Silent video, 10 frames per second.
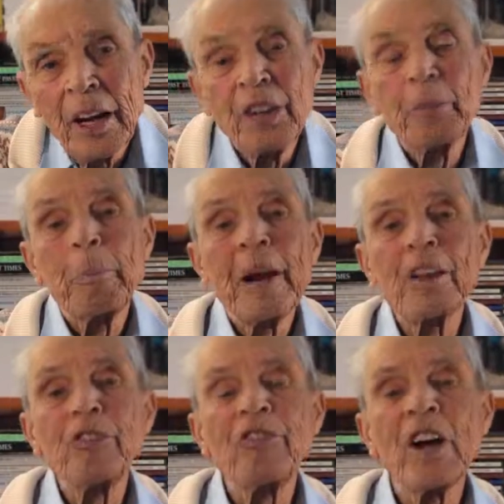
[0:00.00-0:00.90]
His
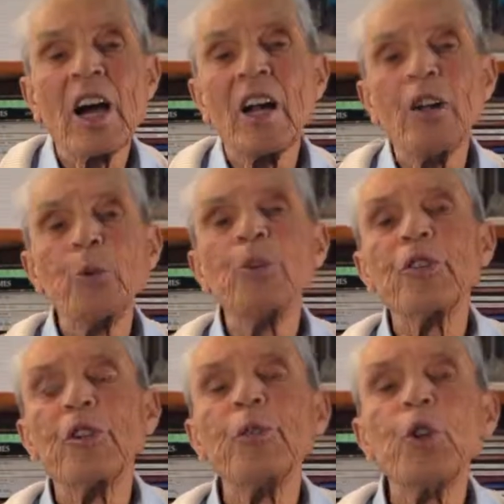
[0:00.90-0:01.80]
brother Charles
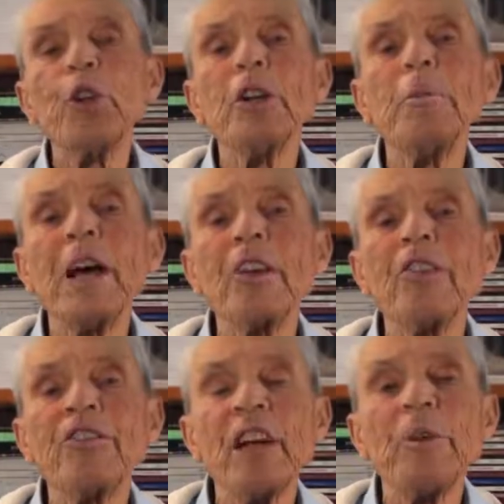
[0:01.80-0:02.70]
was converted
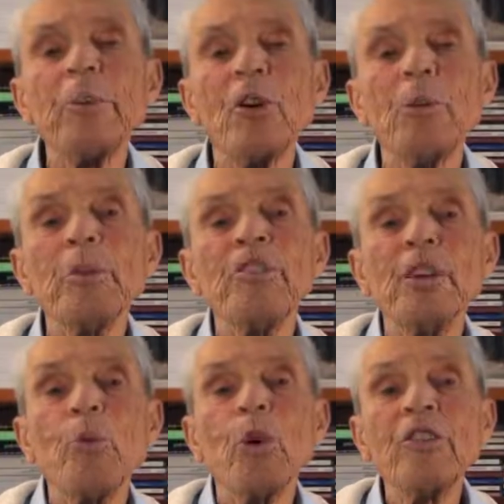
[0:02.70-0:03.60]
about the same time as
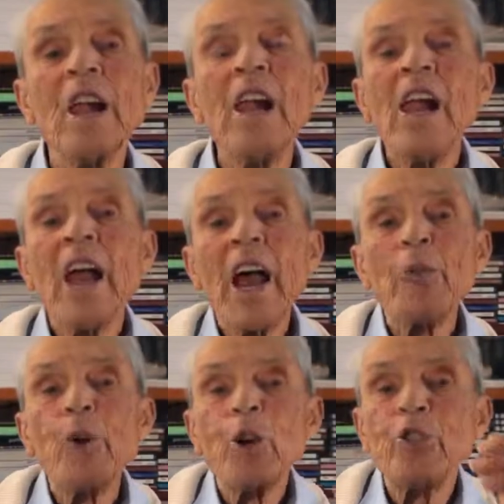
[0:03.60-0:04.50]
he was
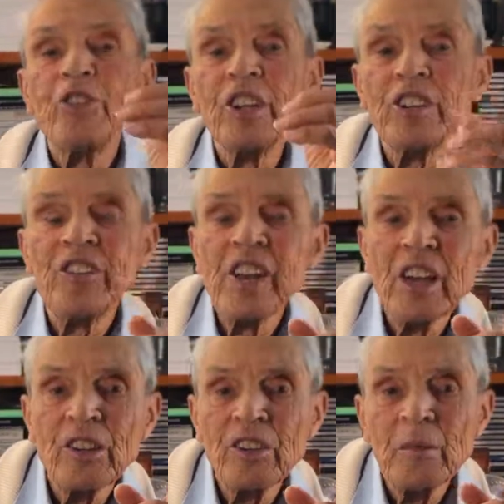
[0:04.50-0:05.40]
and wrote
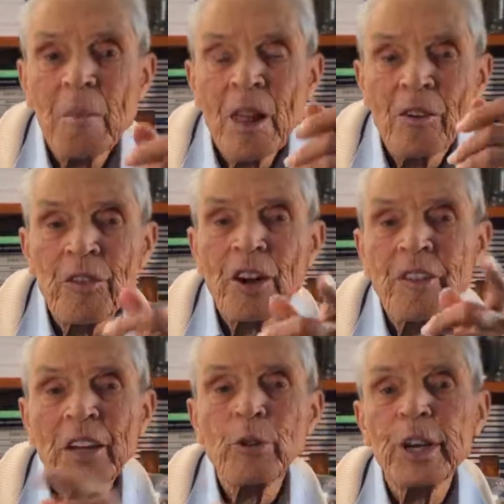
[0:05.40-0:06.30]

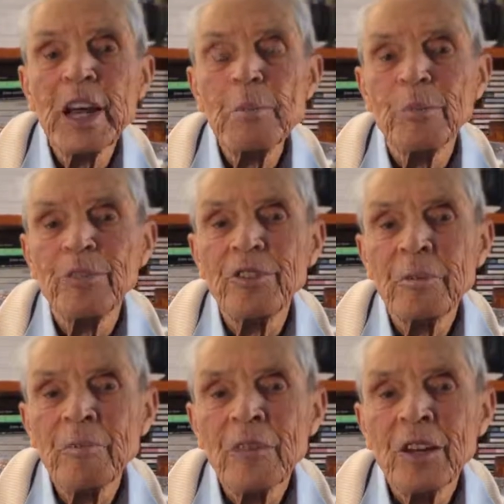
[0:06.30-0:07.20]
6,500
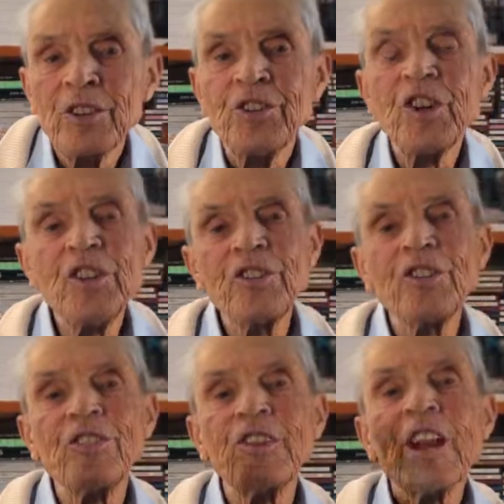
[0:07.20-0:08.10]
hymns.
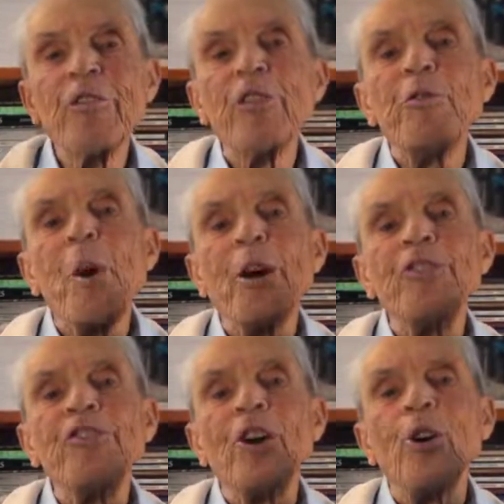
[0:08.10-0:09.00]
Jesus, lover of
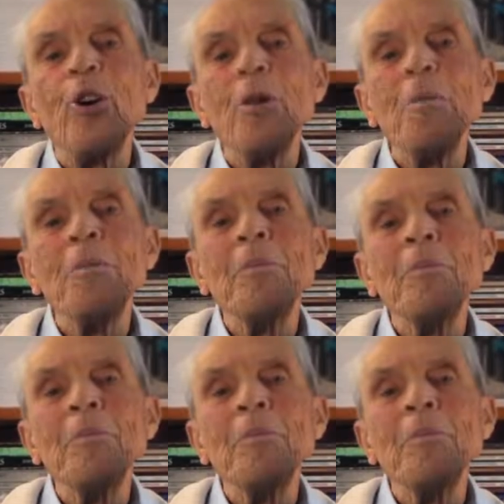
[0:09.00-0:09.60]
my soul,